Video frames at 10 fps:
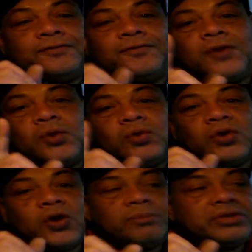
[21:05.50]
phone
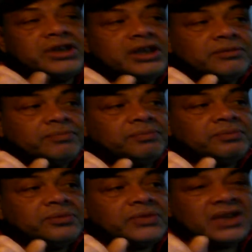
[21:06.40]
company
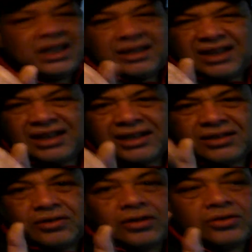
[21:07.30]
that
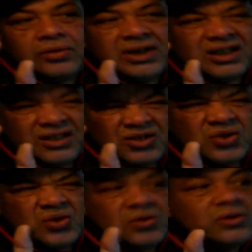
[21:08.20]
is not doing
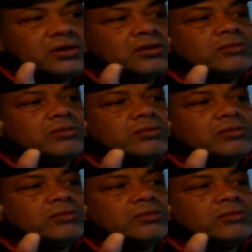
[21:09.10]
too good,